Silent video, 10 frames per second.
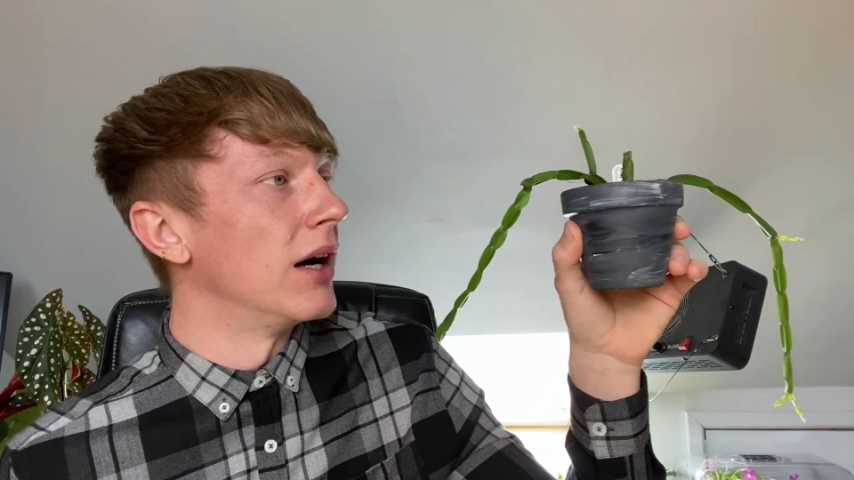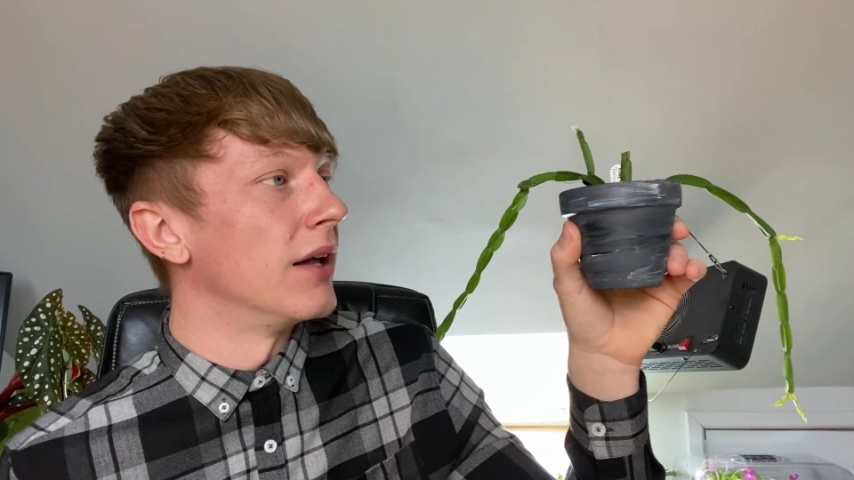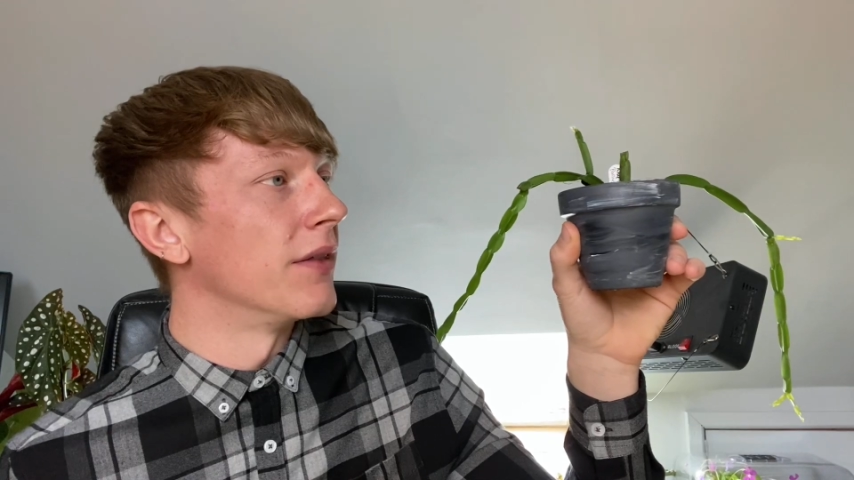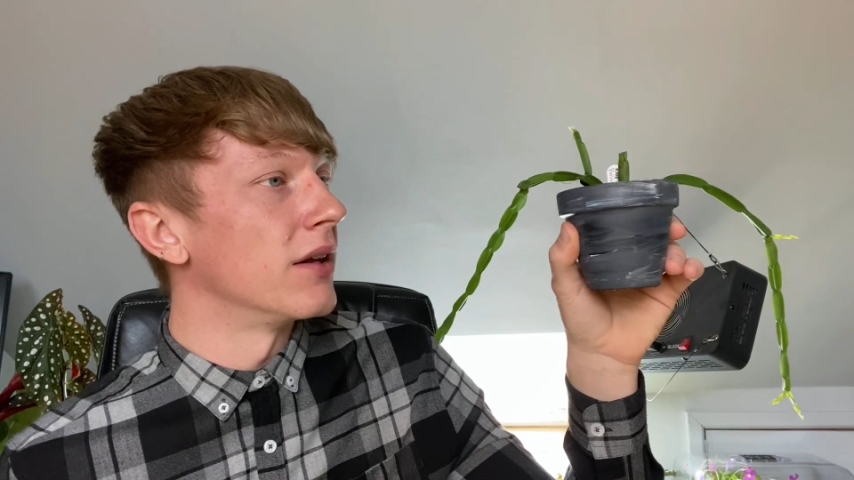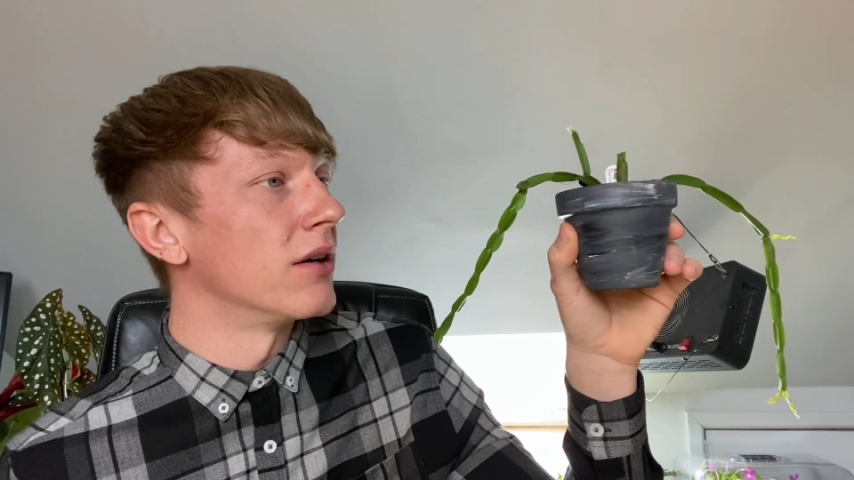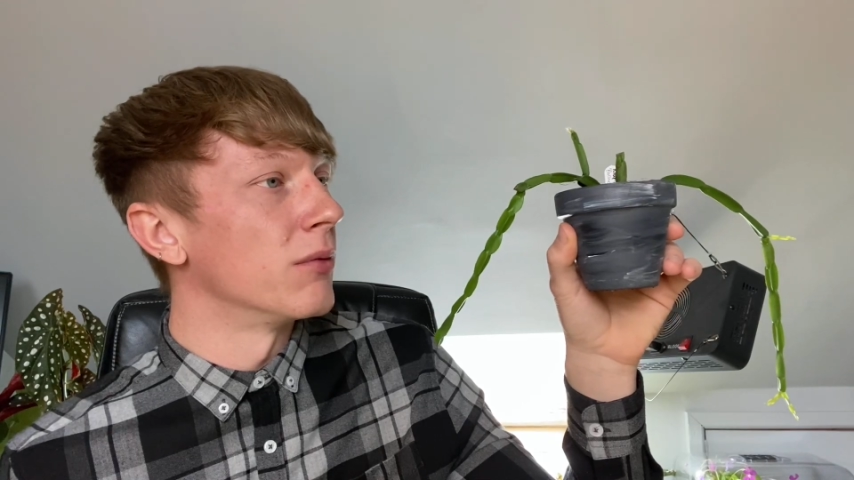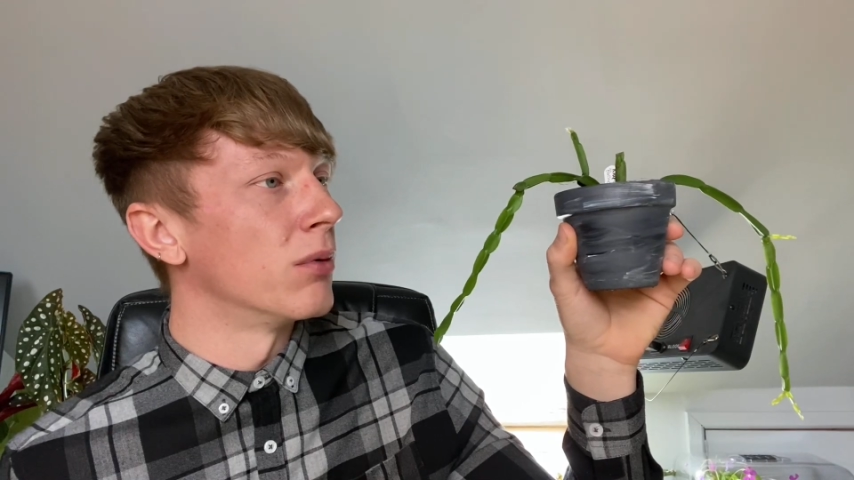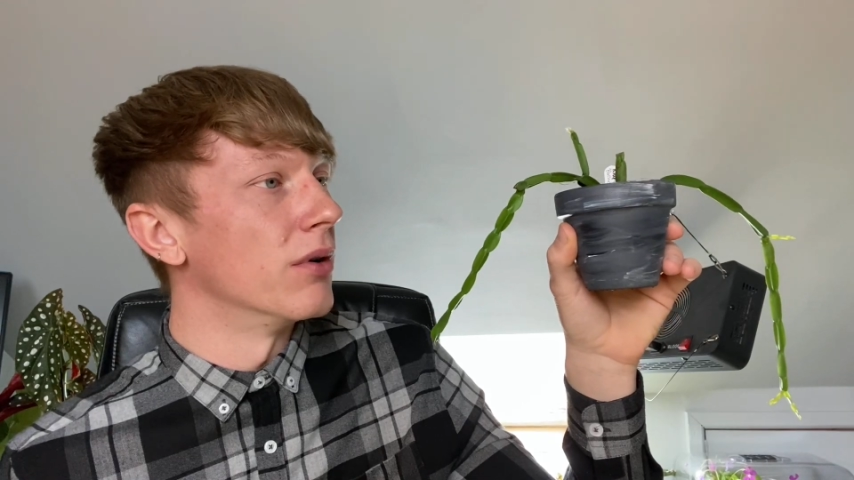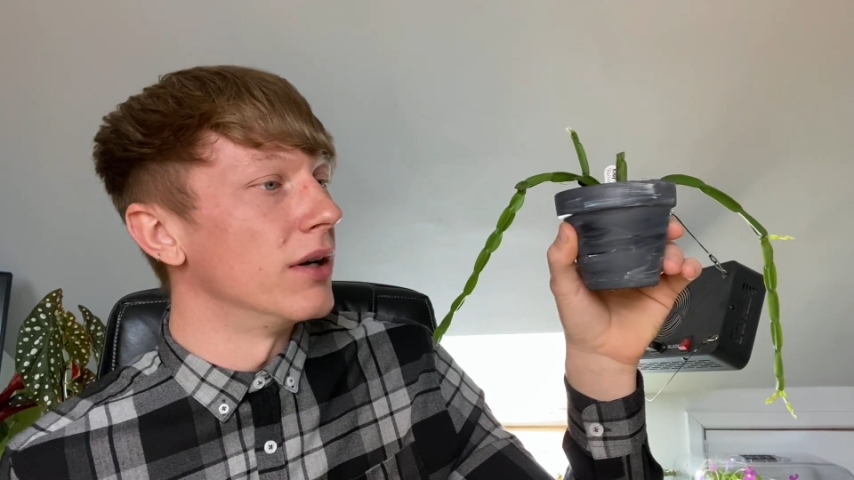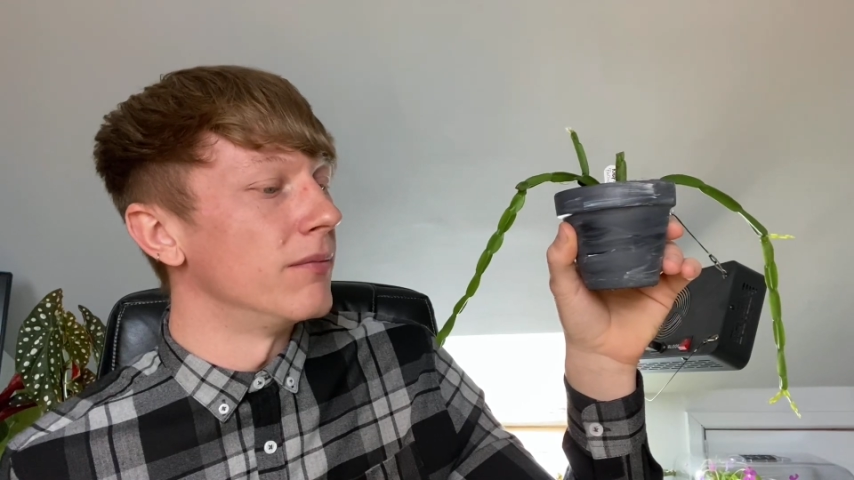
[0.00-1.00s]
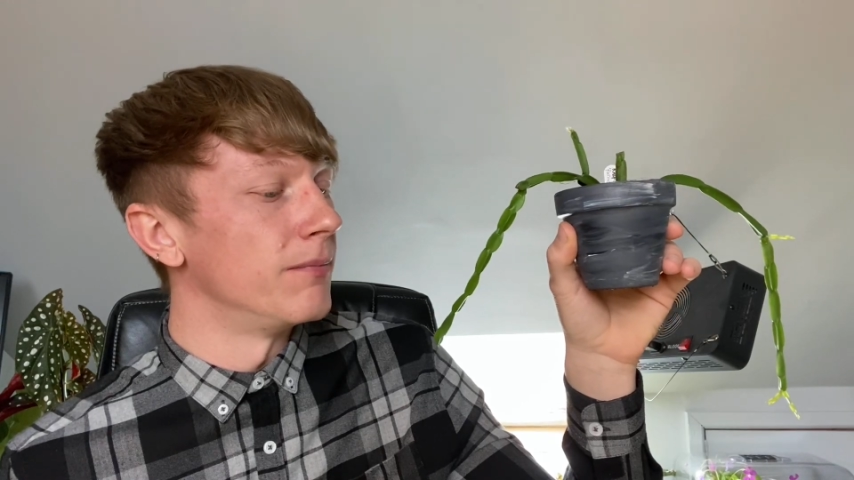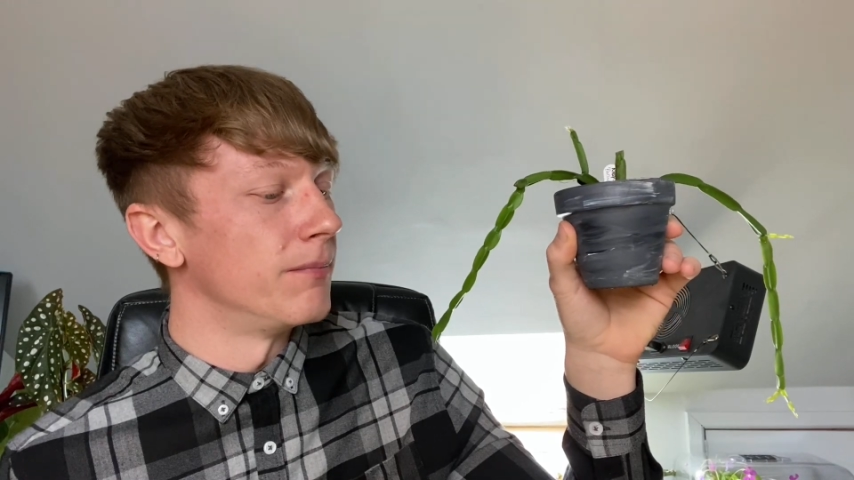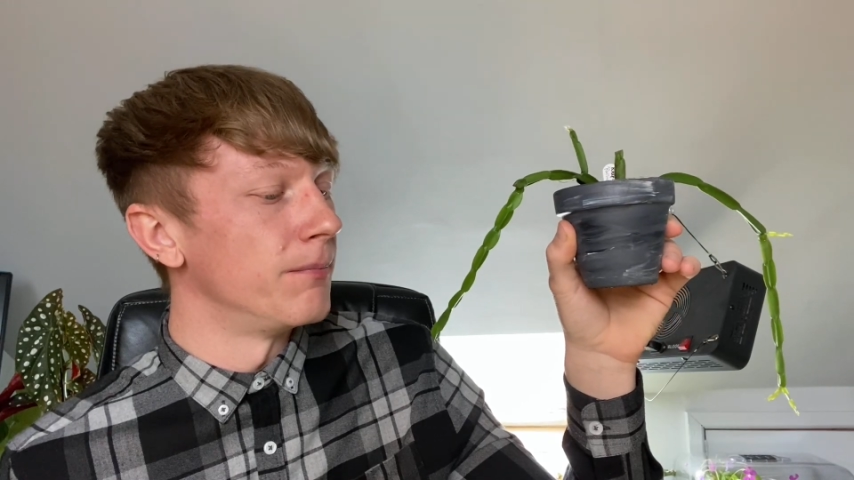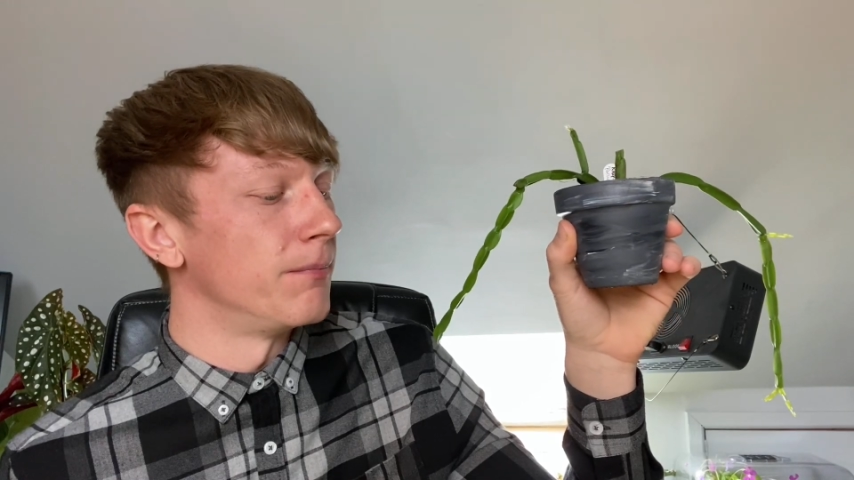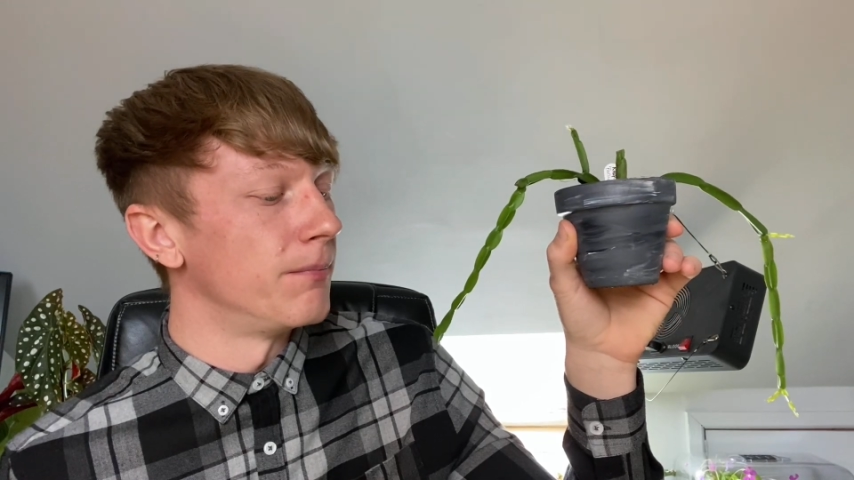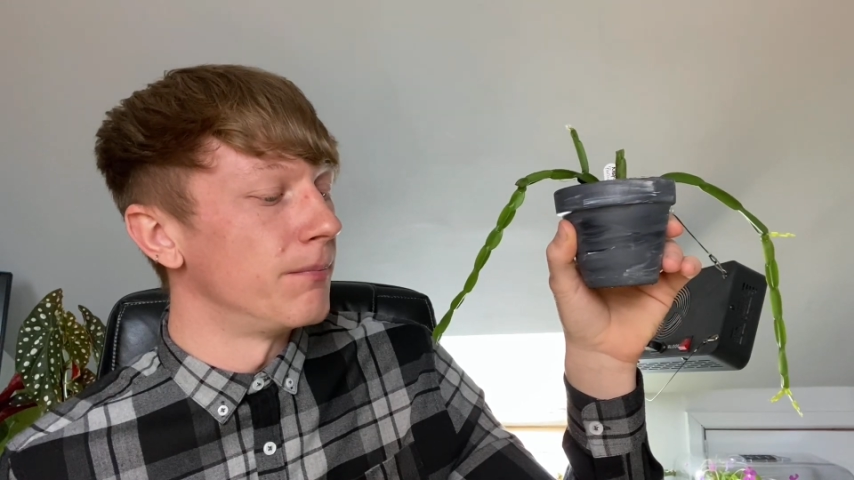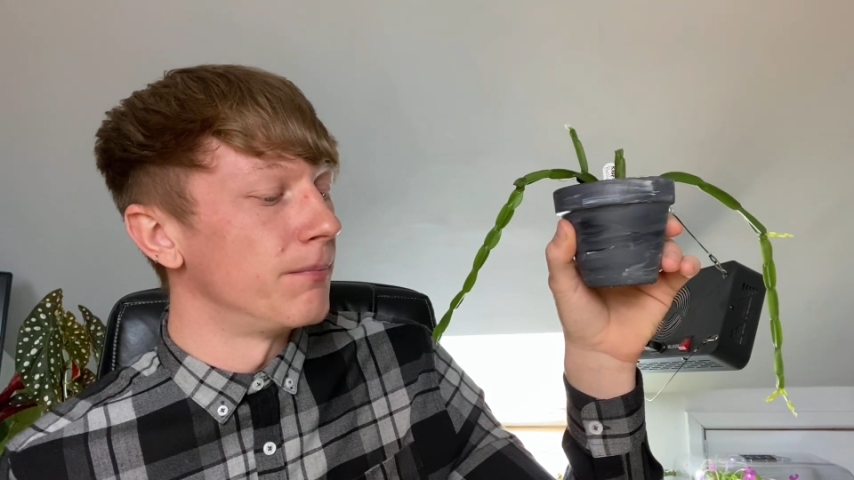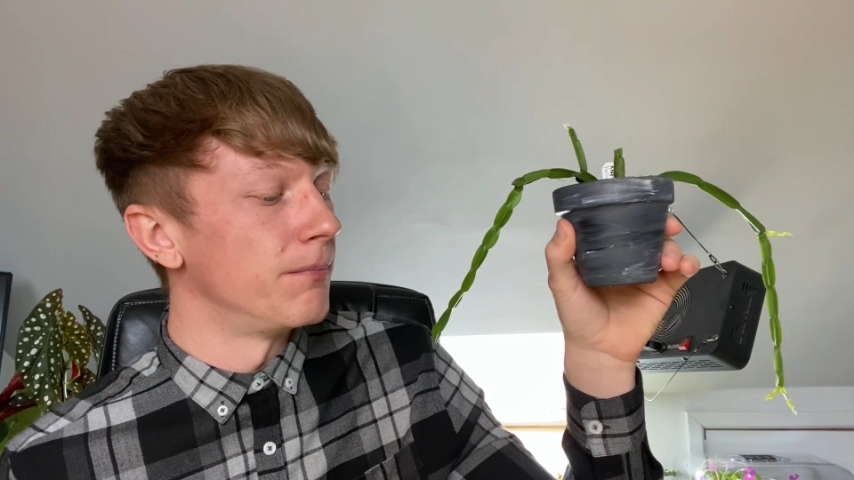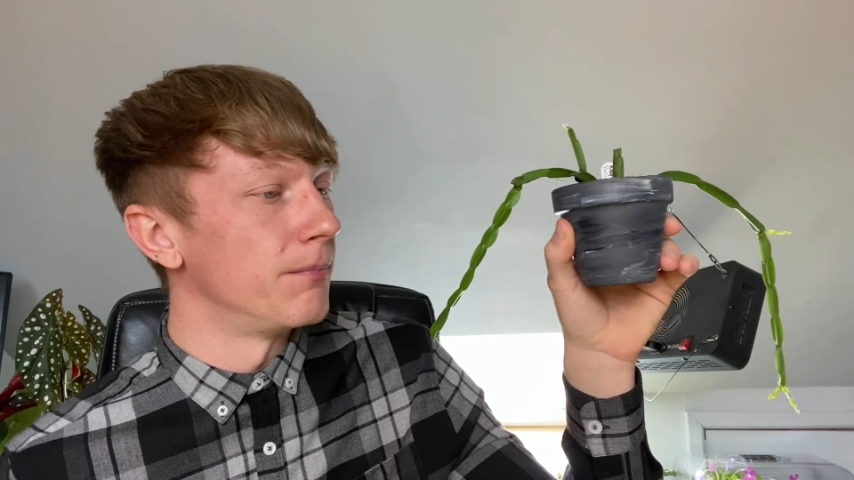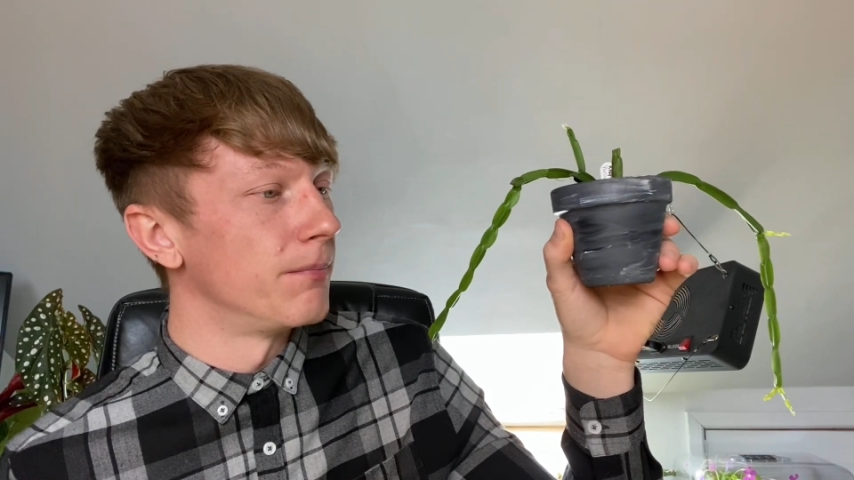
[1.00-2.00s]
and then I water it.
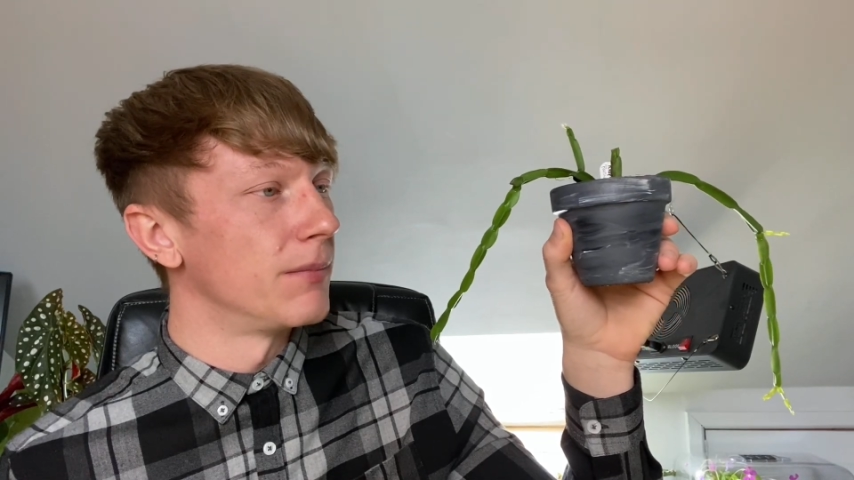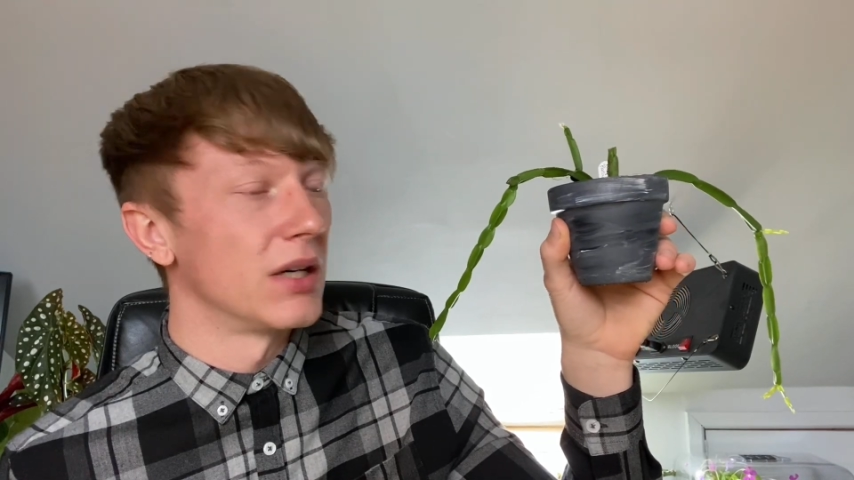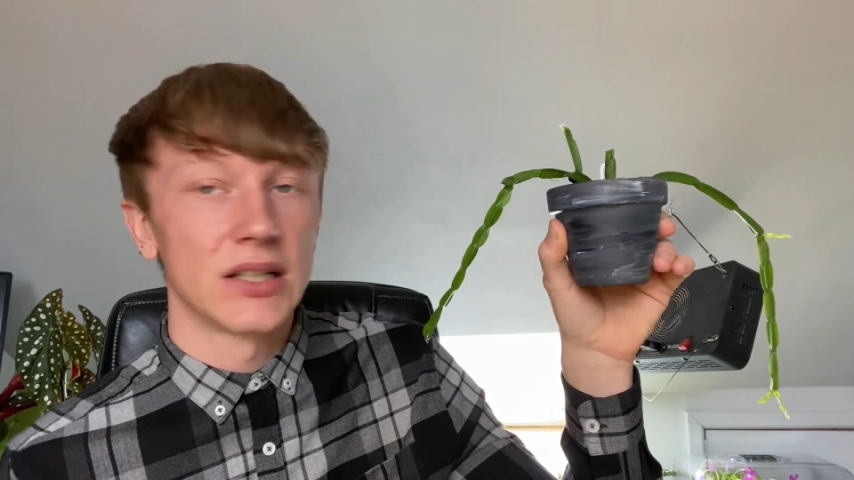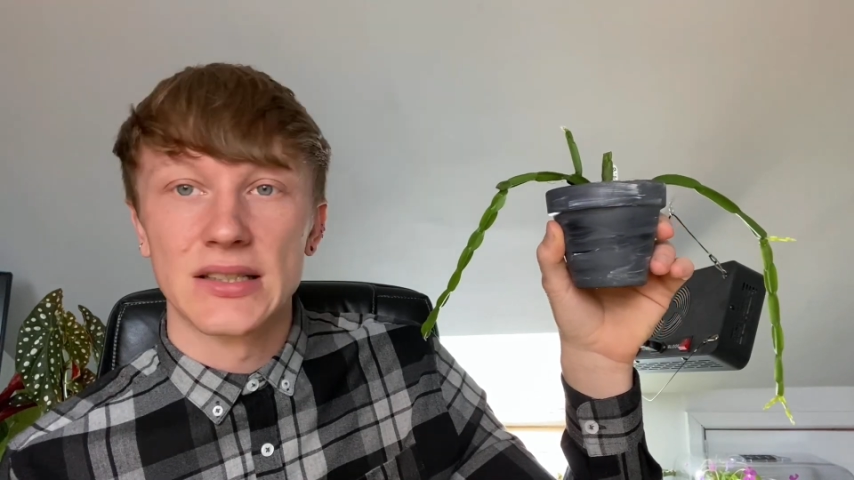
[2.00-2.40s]
And